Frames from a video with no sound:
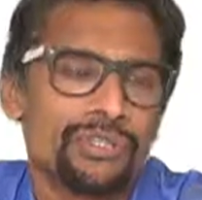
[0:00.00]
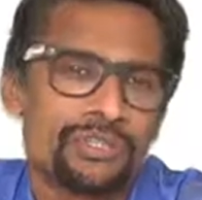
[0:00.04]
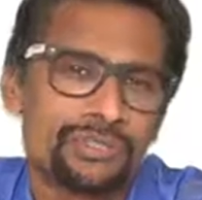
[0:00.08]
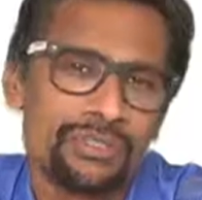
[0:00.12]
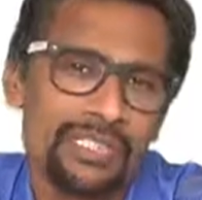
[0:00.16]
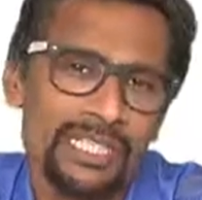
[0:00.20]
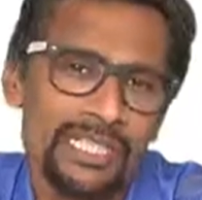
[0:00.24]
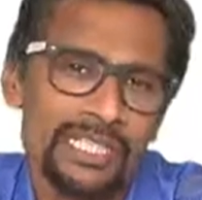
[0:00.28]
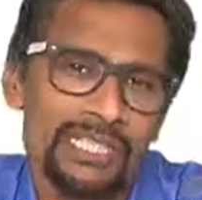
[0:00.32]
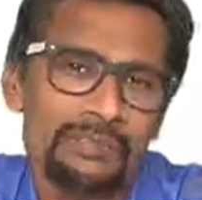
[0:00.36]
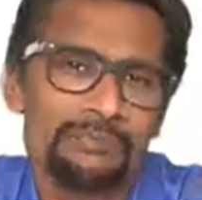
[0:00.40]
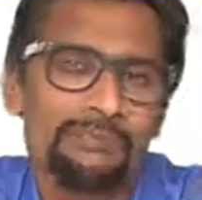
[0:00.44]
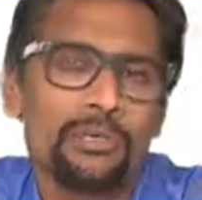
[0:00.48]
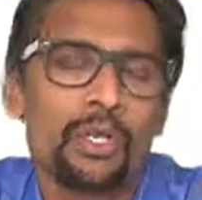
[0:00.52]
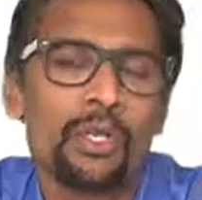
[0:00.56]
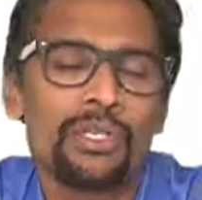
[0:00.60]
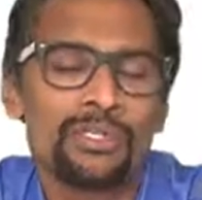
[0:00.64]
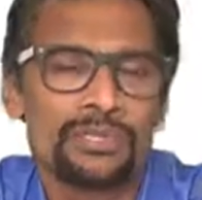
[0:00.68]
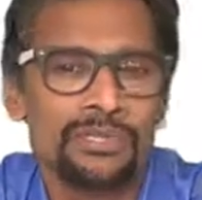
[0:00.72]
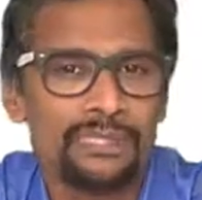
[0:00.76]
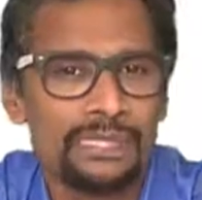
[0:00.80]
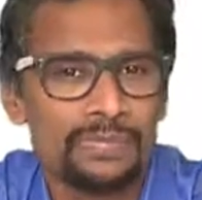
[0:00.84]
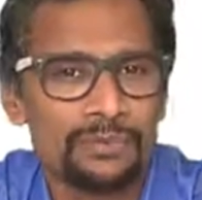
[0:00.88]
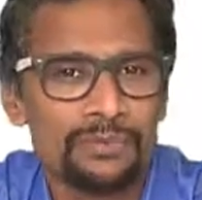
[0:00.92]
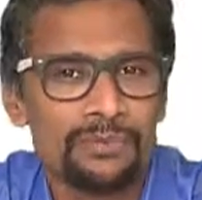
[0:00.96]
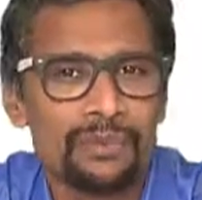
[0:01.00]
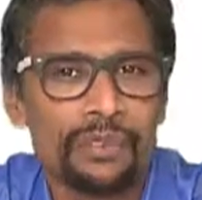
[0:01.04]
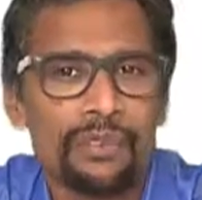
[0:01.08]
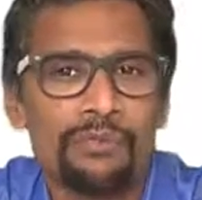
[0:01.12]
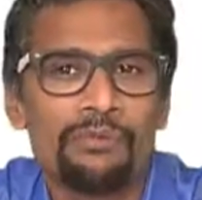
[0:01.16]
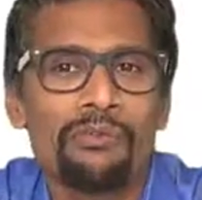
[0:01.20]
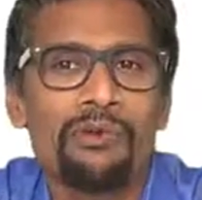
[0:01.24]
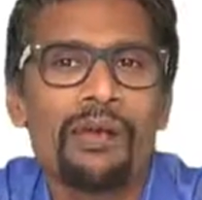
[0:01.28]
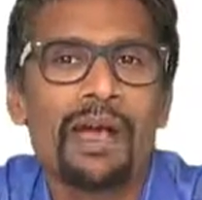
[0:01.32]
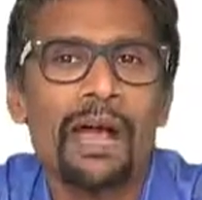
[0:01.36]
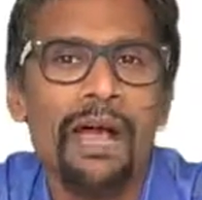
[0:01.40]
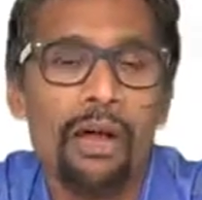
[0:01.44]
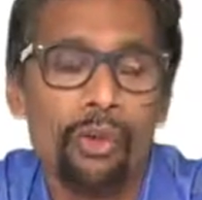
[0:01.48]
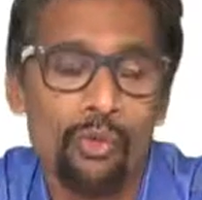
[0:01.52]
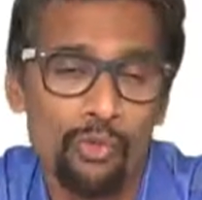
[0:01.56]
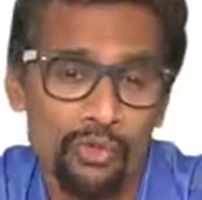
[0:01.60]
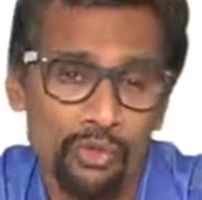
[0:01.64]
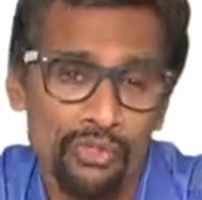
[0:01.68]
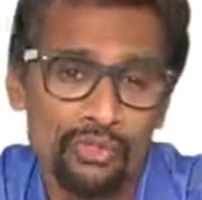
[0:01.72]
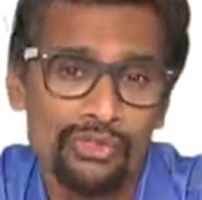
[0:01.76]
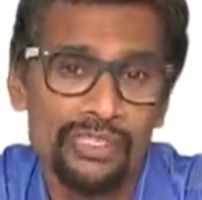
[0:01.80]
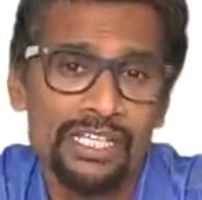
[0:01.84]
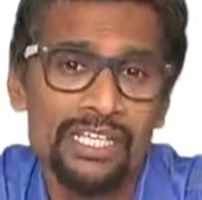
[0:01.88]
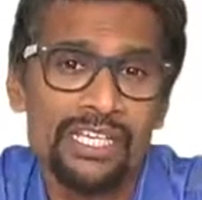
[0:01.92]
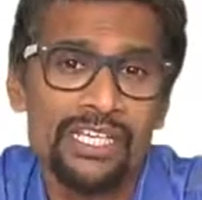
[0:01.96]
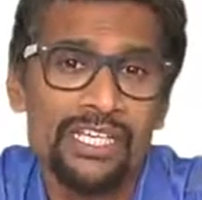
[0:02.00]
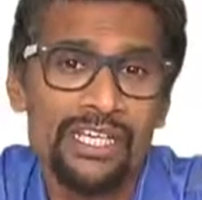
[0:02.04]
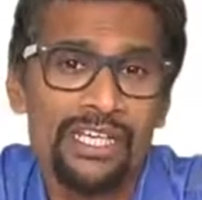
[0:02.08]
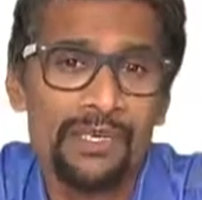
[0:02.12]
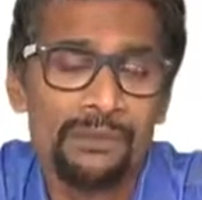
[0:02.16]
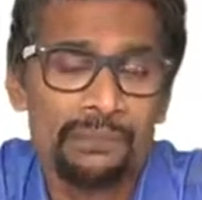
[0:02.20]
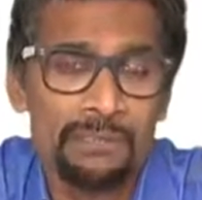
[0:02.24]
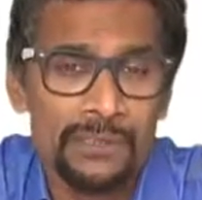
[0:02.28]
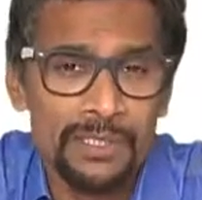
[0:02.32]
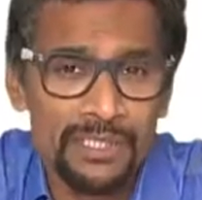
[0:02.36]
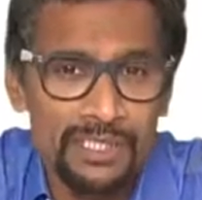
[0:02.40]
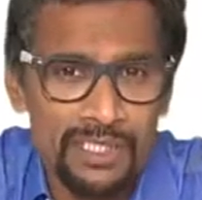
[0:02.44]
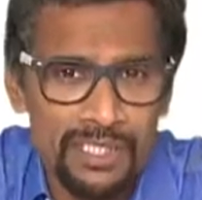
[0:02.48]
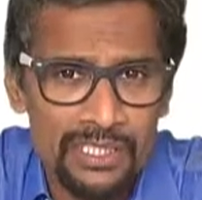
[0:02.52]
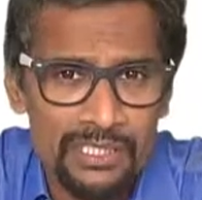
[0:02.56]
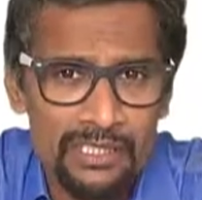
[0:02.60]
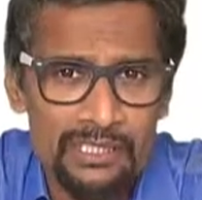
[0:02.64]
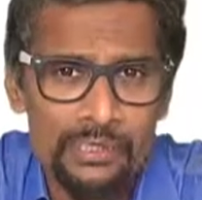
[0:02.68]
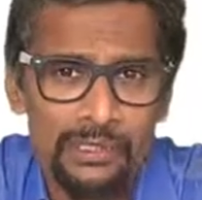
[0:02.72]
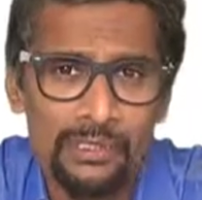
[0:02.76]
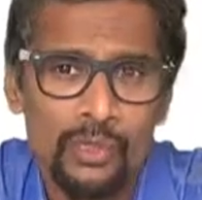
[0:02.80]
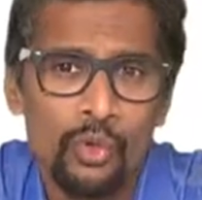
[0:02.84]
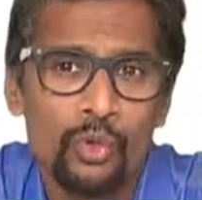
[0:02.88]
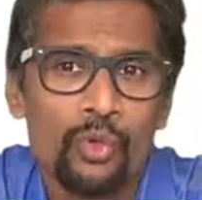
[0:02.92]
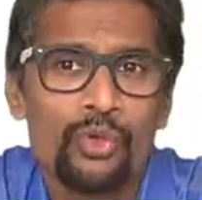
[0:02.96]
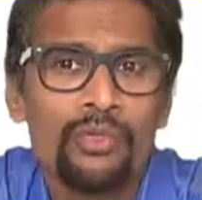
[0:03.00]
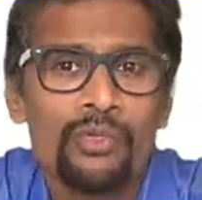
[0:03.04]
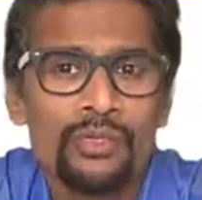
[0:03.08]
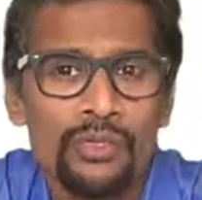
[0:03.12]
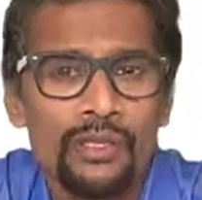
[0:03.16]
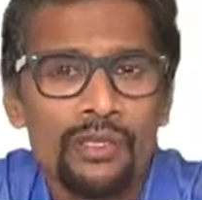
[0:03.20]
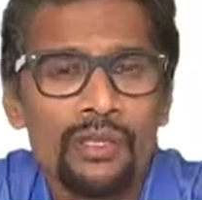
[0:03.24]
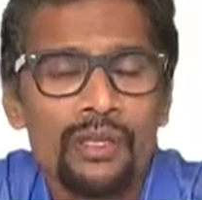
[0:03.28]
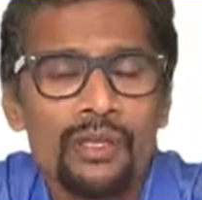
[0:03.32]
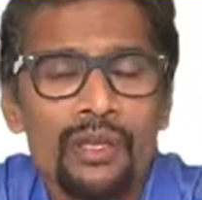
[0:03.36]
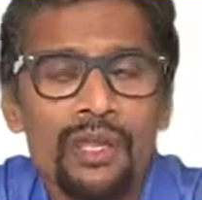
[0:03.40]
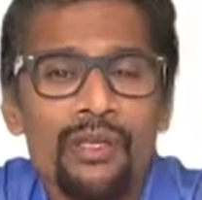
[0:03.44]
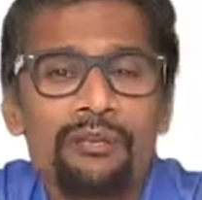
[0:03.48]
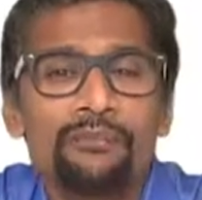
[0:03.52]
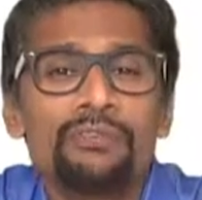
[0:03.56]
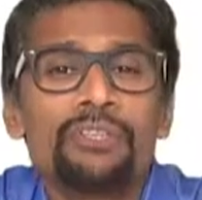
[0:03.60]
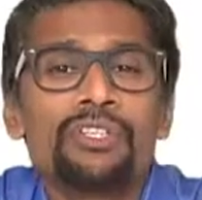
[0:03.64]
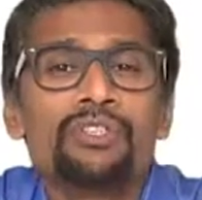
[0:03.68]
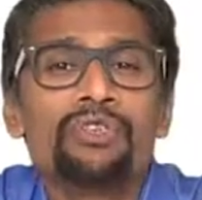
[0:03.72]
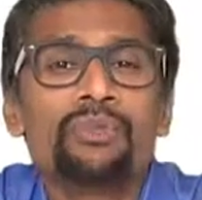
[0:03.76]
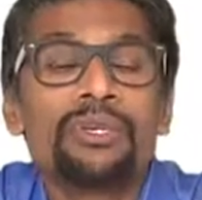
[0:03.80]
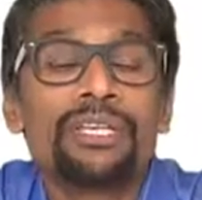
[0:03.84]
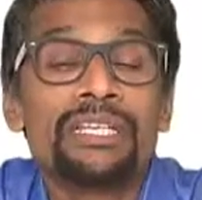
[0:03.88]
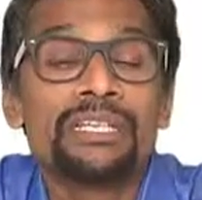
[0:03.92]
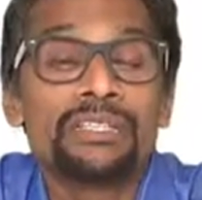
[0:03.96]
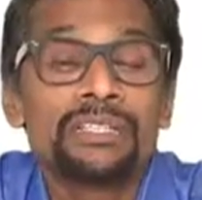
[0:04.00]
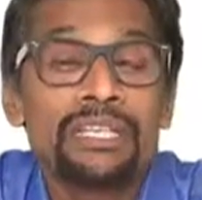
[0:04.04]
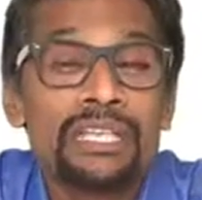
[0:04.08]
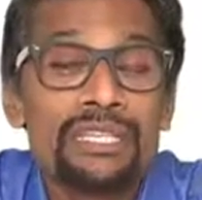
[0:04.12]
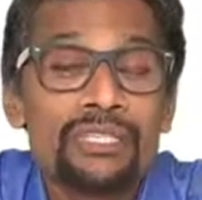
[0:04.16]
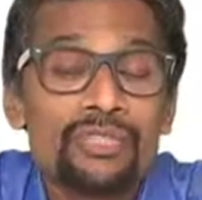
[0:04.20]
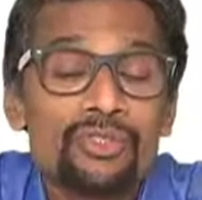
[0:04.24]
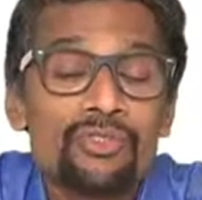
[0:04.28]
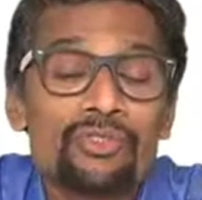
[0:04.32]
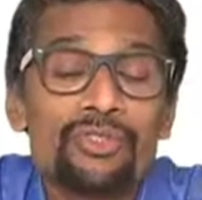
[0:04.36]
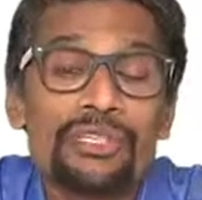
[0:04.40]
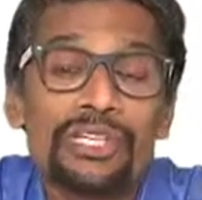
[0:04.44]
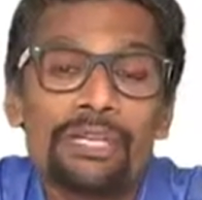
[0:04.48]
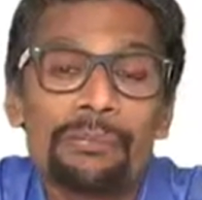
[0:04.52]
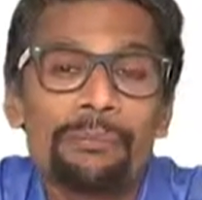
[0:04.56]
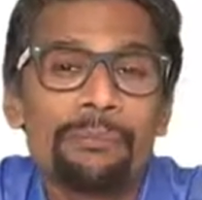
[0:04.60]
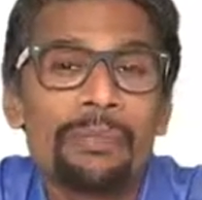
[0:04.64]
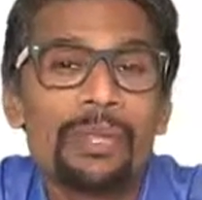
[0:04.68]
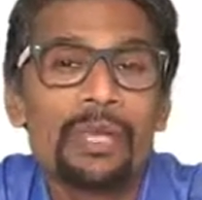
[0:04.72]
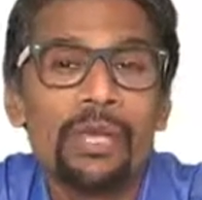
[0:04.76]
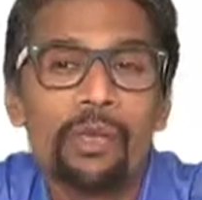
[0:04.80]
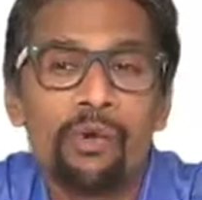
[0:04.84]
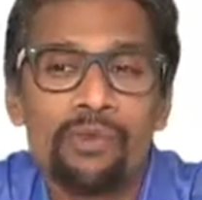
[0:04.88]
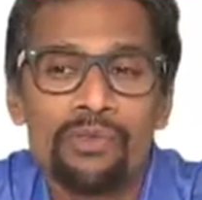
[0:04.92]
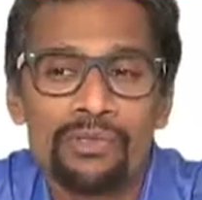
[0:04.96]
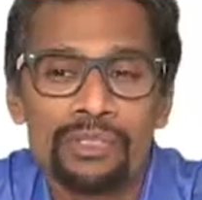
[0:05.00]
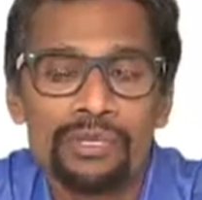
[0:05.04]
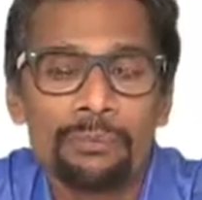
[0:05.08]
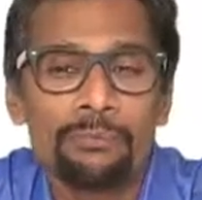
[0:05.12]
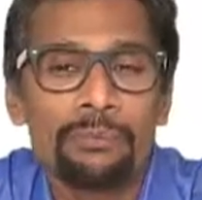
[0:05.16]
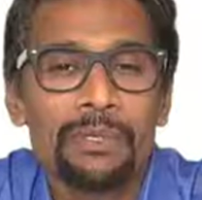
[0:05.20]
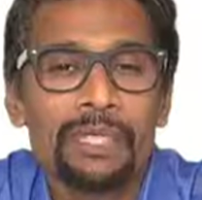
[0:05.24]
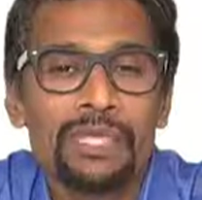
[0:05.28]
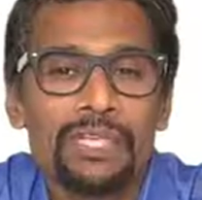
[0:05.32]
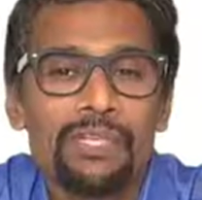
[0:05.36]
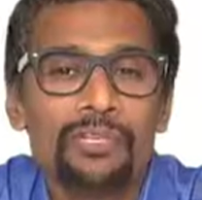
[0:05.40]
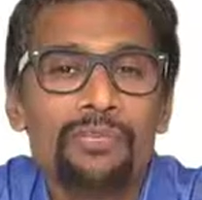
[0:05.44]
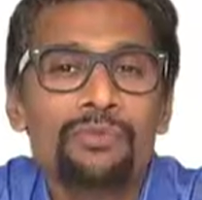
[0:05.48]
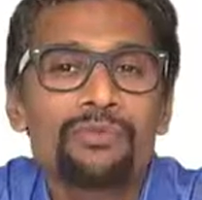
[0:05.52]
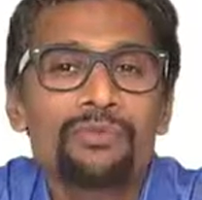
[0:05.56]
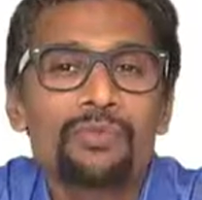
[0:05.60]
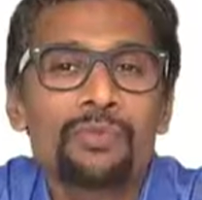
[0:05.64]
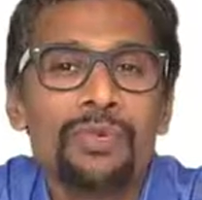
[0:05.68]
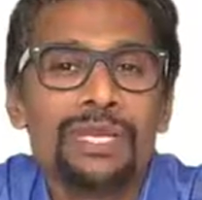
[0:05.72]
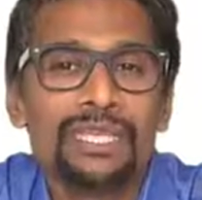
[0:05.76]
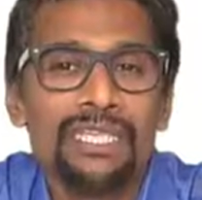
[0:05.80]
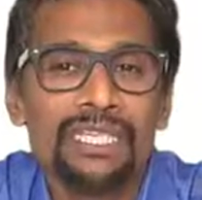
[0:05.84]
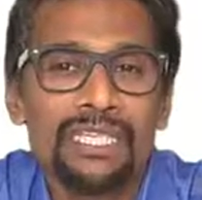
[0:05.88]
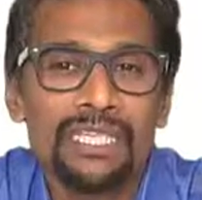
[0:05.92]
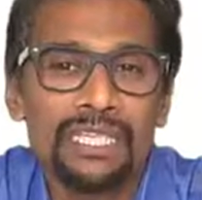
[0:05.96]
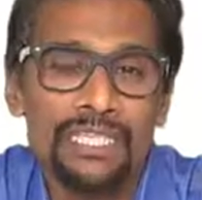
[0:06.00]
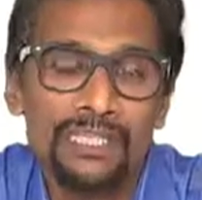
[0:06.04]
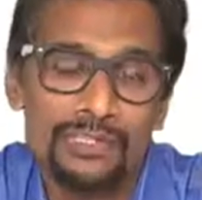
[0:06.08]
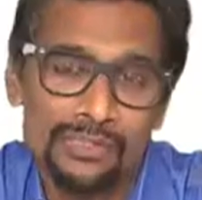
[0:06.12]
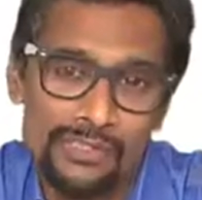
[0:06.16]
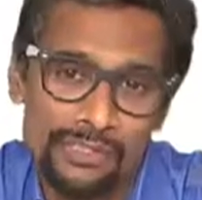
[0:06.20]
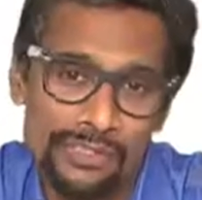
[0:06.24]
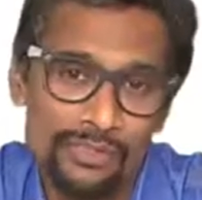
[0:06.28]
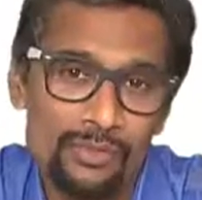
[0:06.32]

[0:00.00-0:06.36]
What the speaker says: to take up concepts of how you're taking a particular loan, which you intend to repay over a period of 20 years.